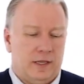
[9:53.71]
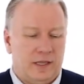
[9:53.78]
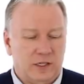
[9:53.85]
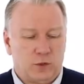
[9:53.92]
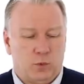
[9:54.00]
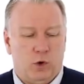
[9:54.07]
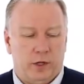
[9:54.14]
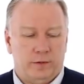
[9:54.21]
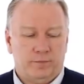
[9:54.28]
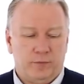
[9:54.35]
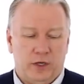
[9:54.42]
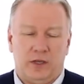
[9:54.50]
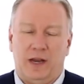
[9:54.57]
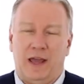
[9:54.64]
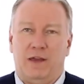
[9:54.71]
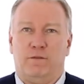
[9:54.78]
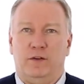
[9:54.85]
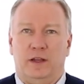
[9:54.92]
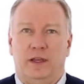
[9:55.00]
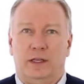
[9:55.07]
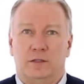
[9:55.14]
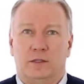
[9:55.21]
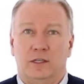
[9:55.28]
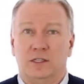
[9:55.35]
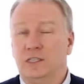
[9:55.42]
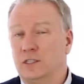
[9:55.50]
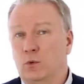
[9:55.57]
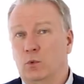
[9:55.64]
This one you can air fill it.
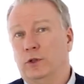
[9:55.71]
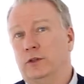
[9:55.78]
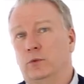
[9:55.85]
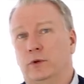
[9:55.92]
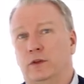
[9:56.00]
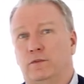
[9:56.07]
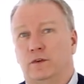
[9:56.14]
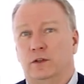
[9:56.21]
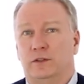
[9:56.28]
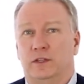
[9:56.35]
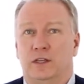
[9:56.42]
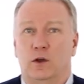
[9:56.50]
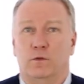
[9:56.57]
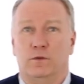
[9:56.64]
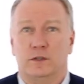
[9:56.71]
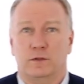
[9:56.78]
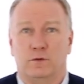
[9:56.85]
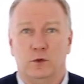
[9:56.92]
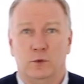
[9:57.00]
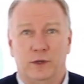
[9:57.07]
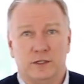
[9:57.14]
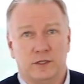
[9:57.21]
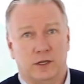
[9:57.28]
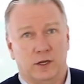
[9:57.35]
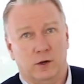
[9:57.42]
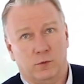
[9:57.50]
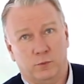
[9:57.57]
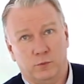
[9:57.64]
This is the one that we filled in the office a few weeks
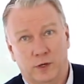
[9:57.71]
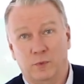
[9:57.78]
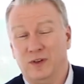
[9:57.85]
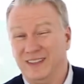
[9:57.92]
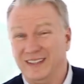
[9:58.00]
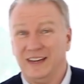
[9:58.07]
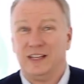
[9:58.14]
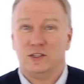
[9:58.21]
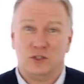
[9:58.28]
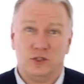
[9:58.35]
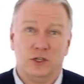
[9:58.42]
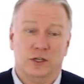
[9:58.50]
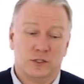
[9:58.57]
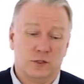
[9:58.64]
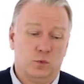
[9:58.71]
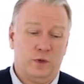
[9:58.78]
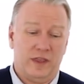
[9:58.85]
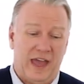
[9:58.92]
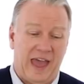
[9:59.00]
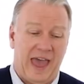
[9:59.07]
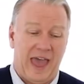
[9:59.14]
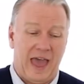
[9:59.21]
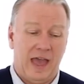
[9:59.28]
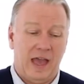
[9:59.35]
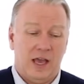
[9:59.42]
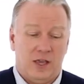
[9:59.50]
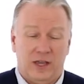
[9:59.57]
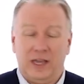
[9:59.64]
ago, and we did it just with air.
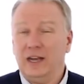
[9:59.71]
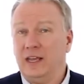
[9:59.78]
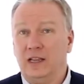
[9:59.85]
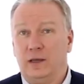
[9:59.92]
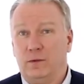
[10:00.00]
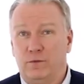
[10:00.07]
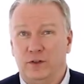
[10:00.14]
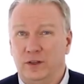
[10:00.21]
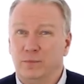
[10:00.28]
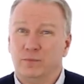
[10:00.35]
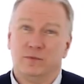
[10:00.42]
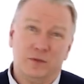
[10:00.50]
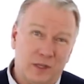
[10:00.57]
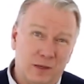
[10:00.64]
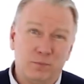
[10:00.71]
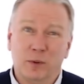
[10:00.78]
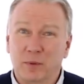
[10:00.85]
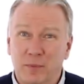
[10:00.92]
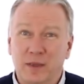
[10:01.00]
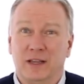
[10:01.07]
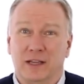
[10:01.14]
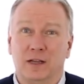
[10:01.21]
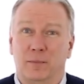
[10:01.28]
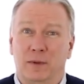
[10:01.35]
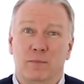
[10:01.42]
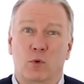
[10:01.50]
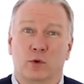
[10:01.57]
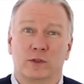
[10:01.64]
You can helium fill them. They'd probably be a little
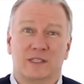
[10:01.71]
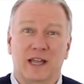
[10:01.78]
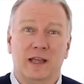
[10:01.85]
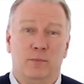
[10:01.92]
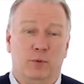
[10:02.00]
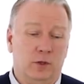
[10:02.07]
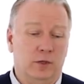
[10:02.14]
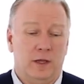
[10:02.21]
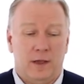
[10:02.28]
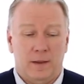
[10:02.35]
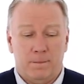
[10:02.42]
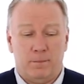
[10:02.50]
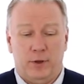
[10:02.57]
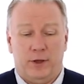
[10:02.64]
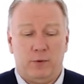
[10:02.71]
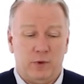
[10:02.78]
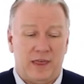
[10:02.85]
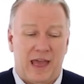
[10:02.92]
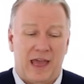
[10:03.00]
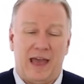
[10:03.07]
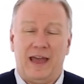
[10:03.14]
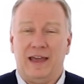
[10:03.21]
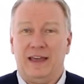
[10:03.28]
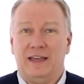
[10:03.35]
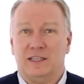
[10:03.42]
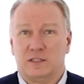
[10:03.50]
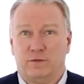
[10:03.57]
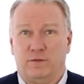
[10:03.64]
bit more stable, but with air
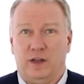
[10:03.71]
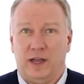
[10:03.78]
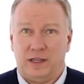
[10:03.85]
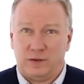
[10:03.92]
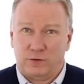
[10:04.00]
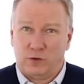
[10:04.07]
it's fine.